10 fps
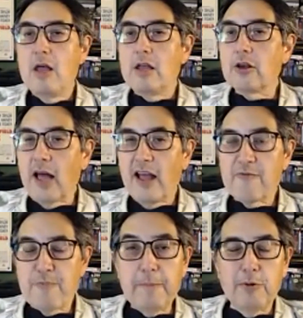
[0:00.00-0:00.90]
You'll
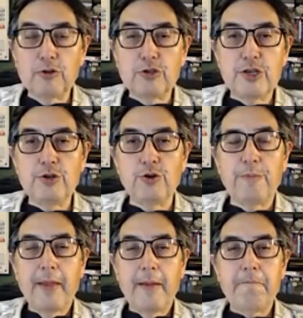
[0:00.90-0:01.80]
have people do
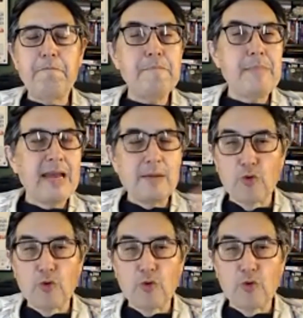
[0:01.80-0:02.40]
many